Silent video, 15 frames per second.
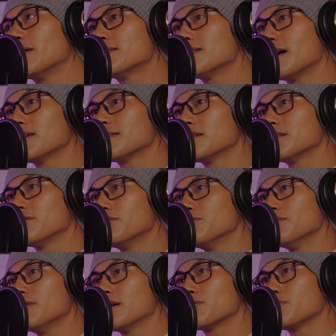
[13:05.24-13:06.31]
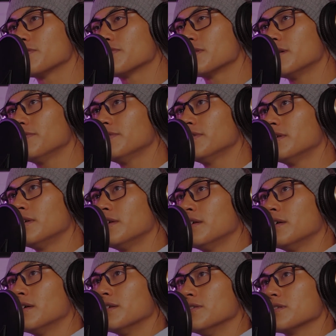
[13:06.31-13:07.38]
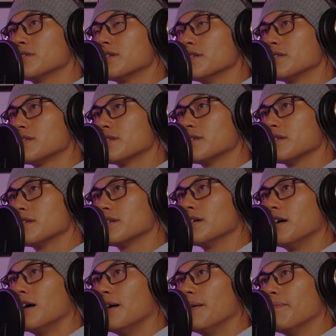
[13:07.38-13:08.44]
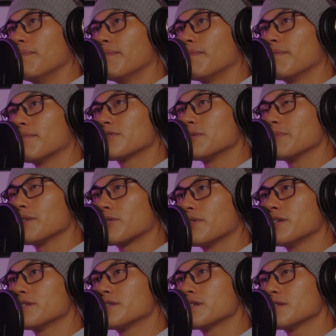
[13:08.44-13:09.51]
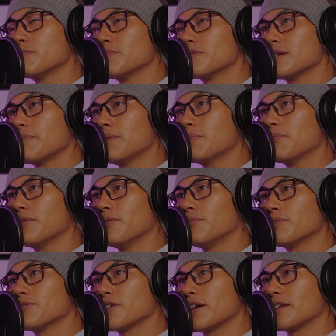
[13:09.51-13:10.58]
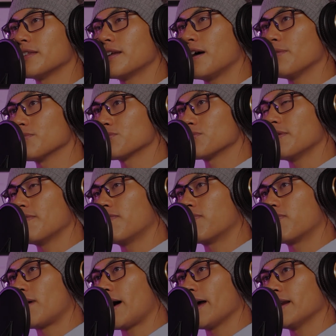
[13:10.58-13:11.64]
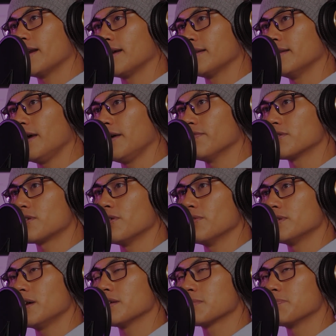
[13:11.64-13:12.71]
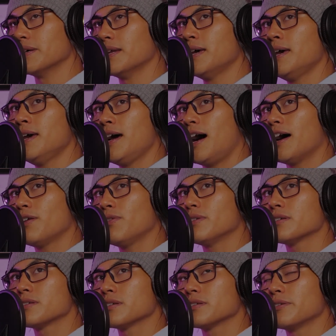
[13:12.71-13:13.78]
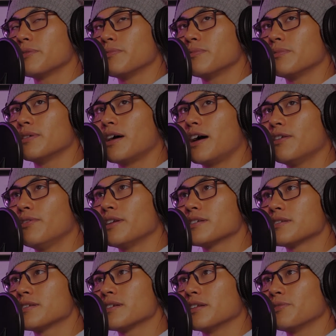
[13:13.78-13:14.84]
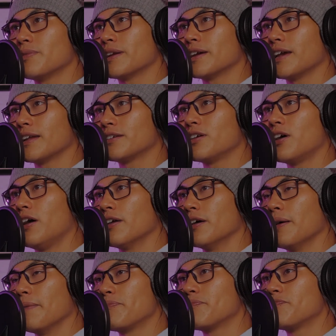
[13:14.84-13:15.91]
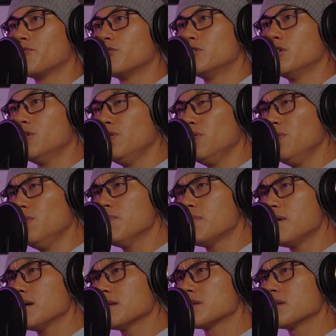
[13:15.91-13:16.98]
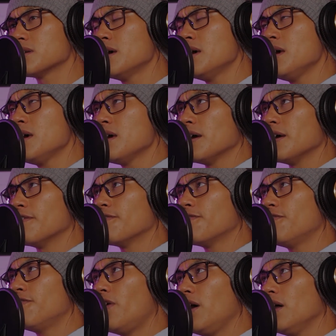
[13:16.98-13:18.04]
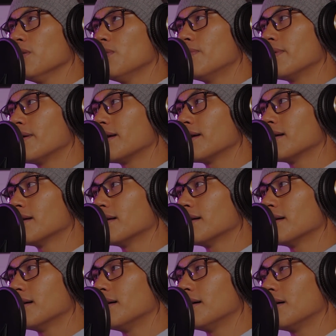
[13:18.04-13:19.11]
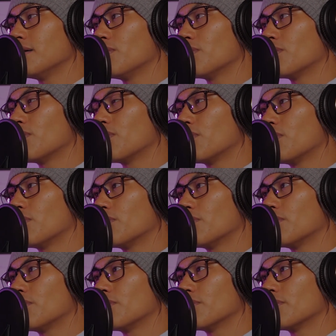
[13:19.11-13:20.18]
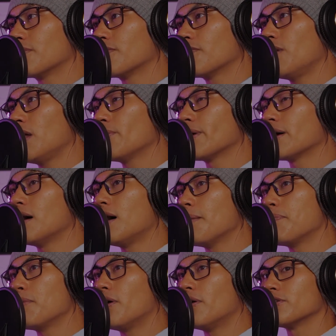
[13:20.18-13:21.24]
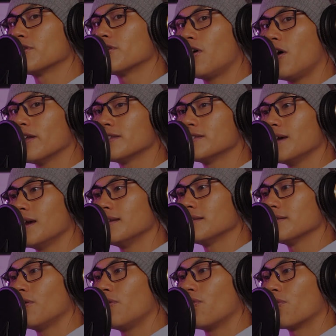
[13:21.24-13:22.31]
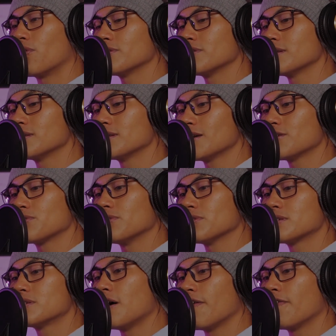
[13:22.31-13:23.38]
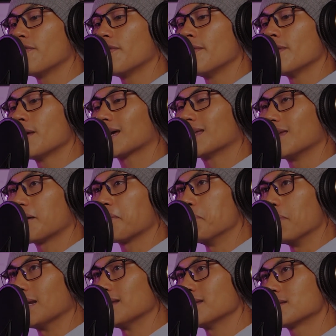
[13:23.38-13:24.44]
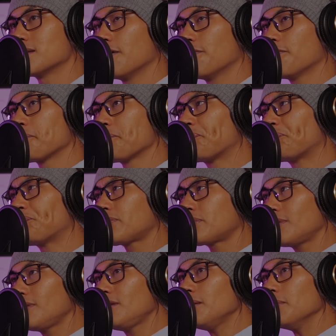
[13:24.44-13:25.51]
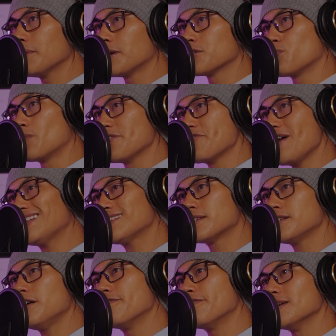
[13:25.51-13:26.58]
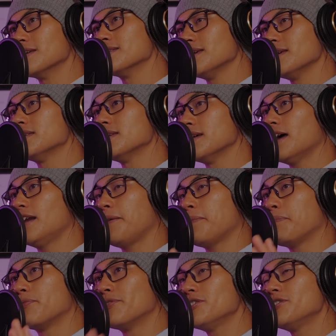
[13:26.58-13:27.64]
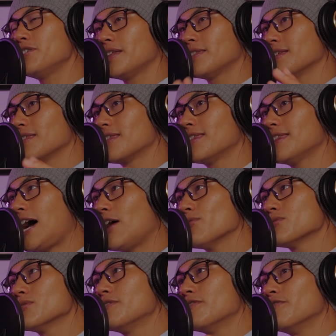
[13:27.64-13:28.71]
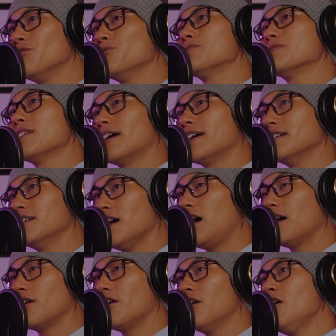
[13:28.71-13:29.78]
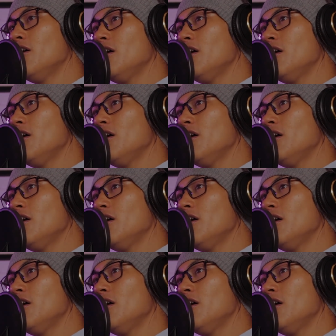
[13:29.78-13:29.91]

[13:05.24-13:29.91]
enticing to do that sort of stuff. Just as some of the criticism was that people were saying that I was sort of riding David's coattails, but I don't necessarily want to get caught up too much in following or following up on content or sensational stuff, clickbaity stuff, because where that stuff is easy, and I appreciate the 1,000 views that I got